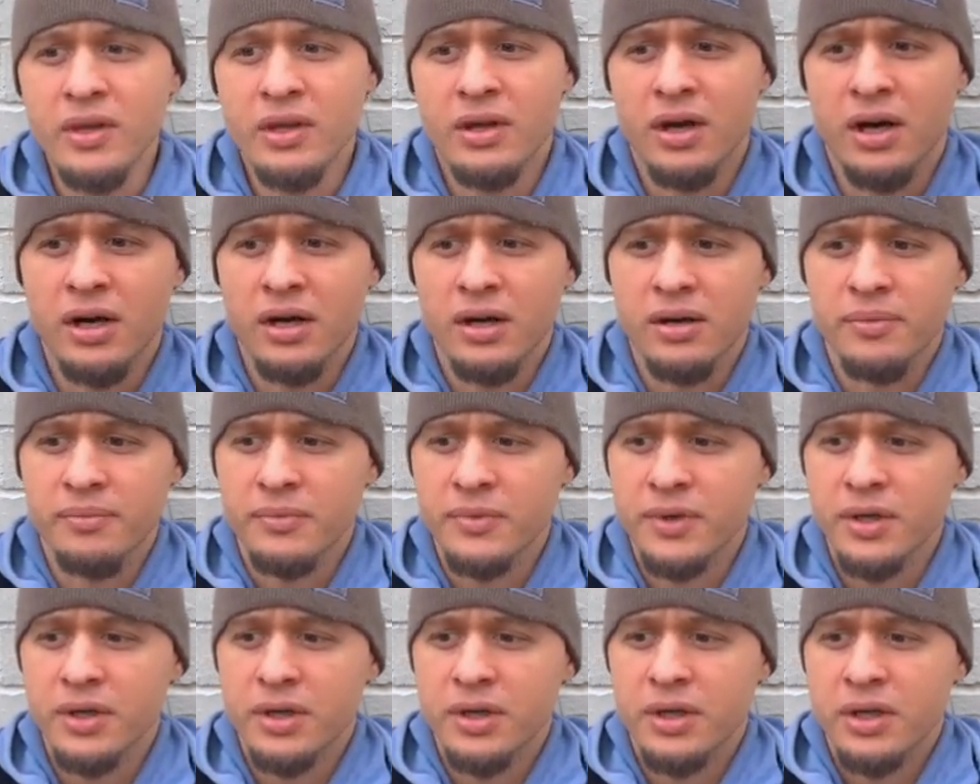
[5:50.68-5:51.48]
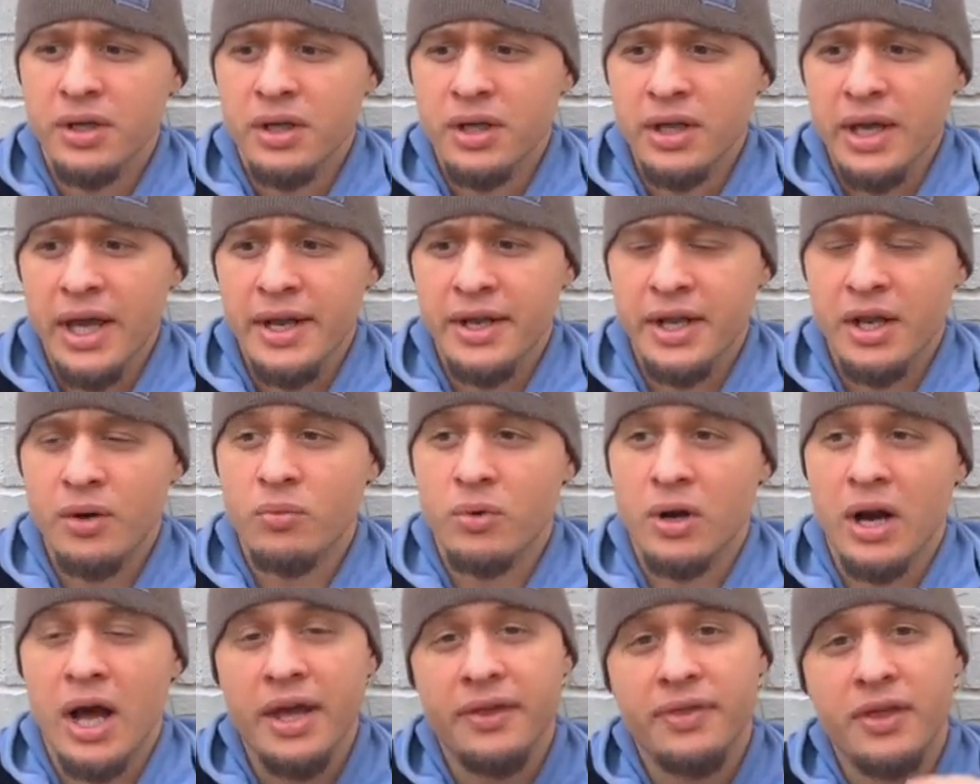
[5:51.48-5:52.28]
um, and then
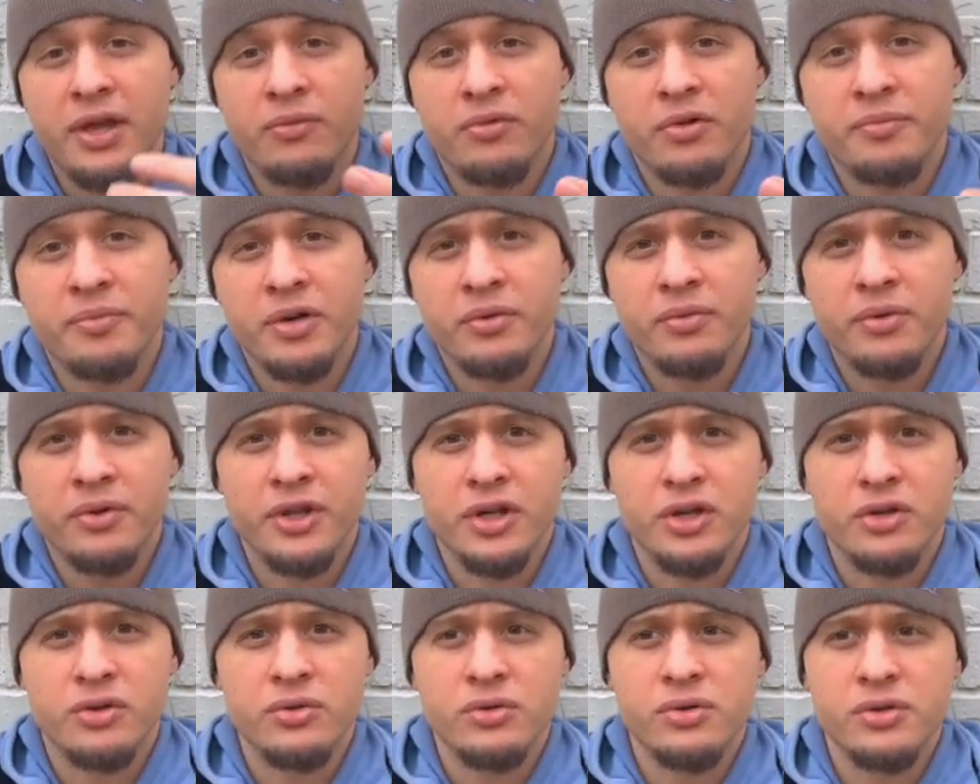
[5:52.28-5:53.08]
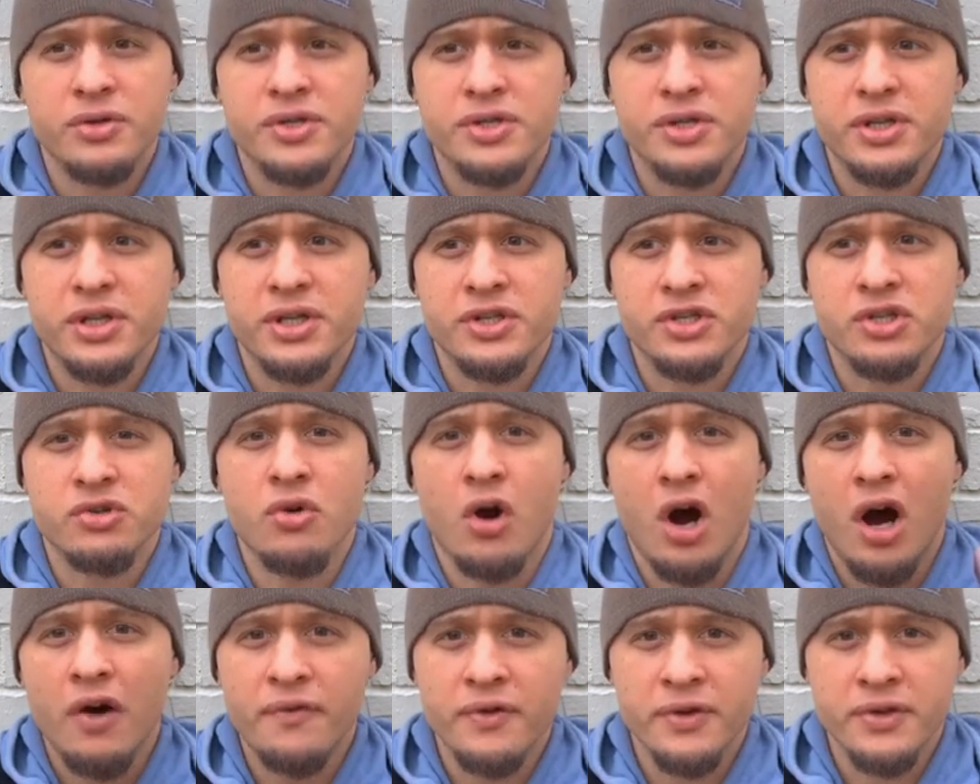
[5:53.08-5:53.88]
what i think would be really cool is, is you
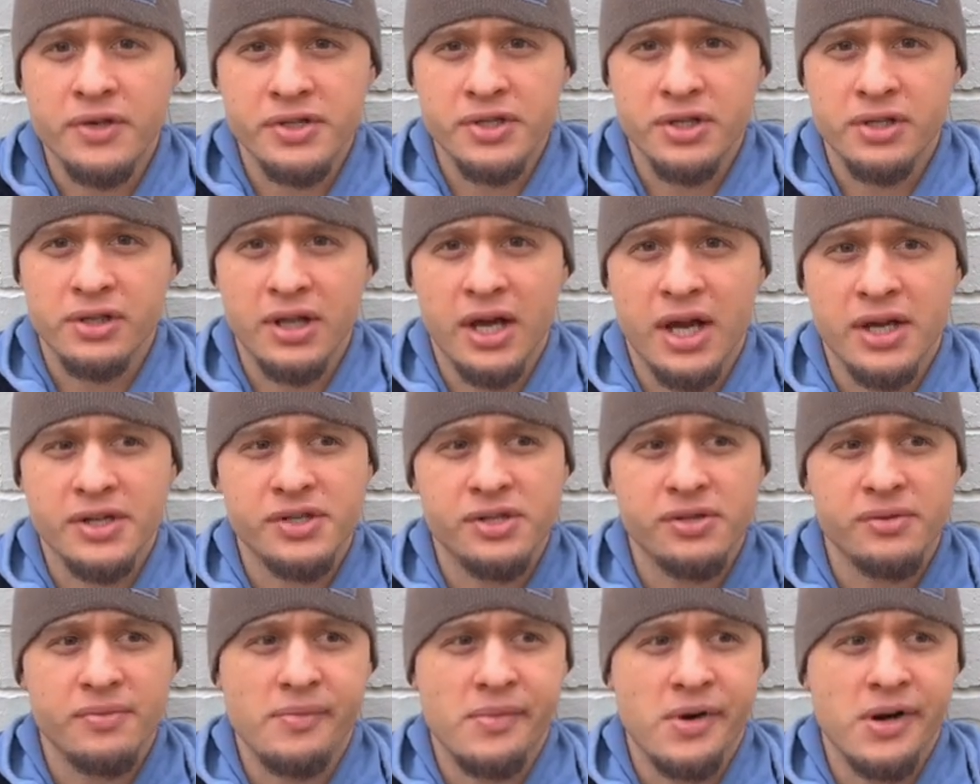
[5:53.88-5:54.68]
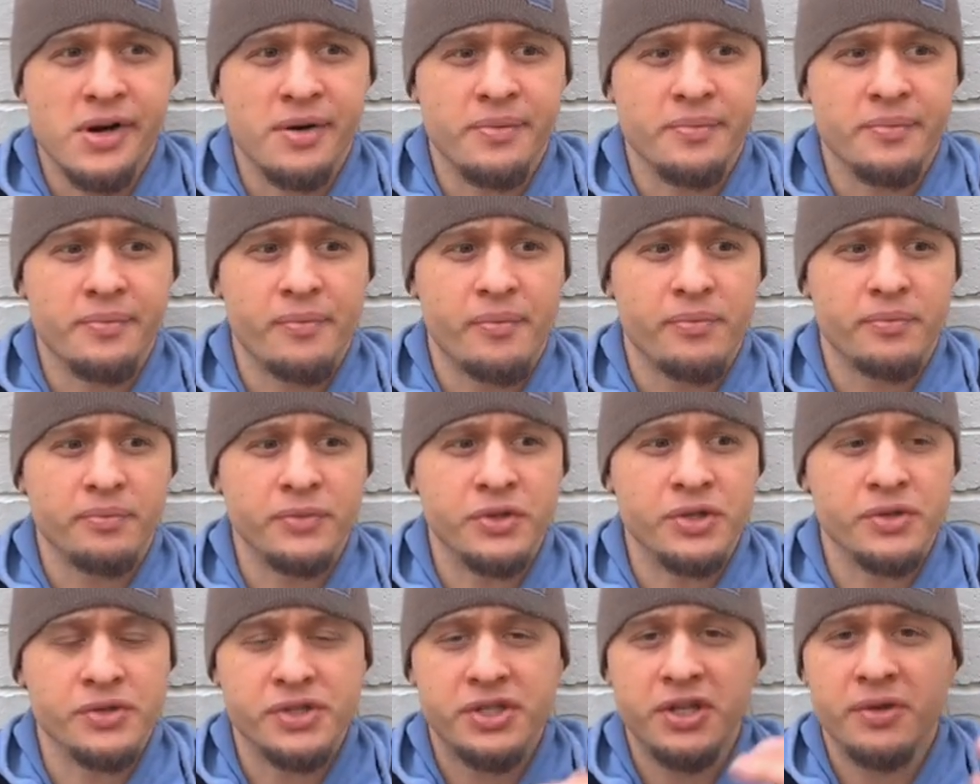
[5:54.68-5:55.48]
offer this class um,
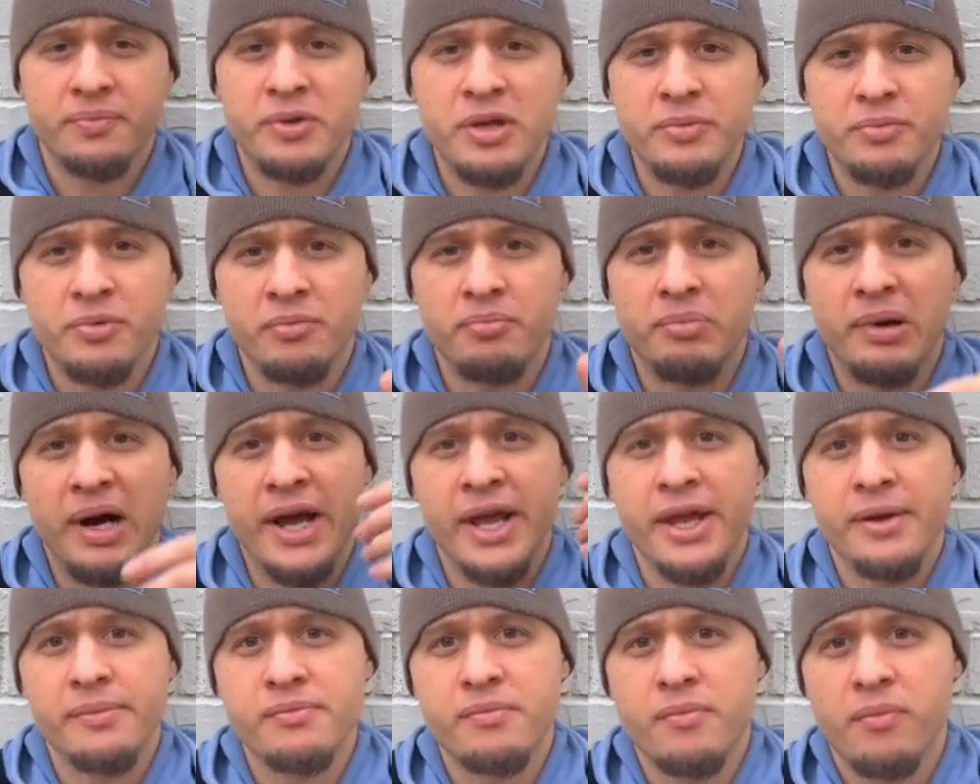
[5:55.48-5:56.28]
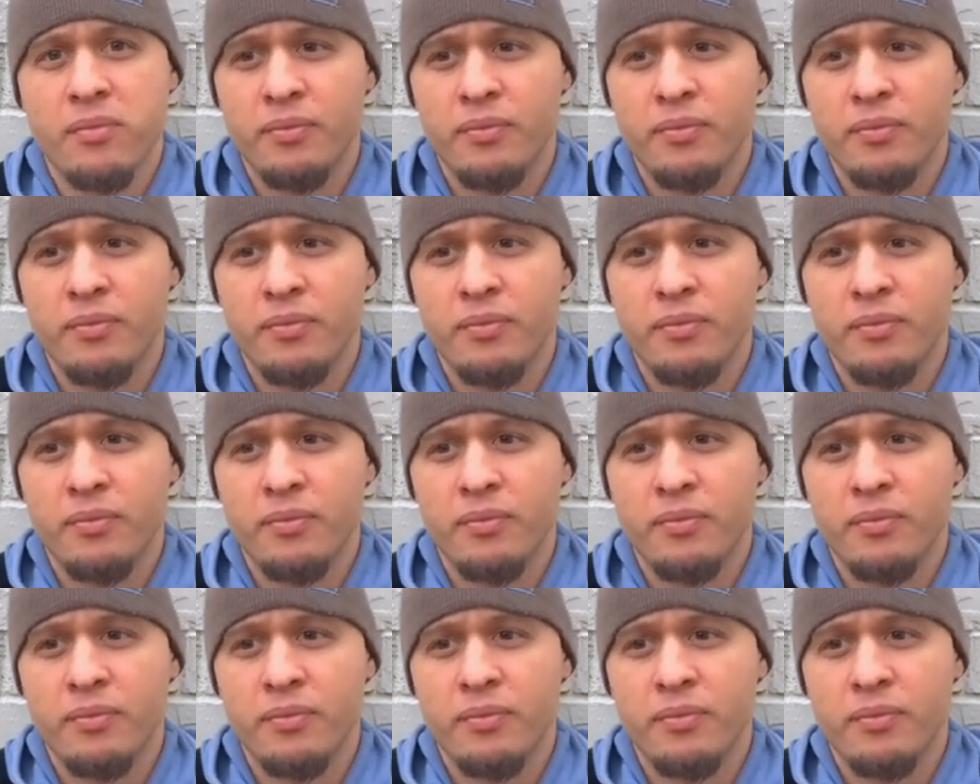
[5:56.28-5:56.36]
you know see if people bite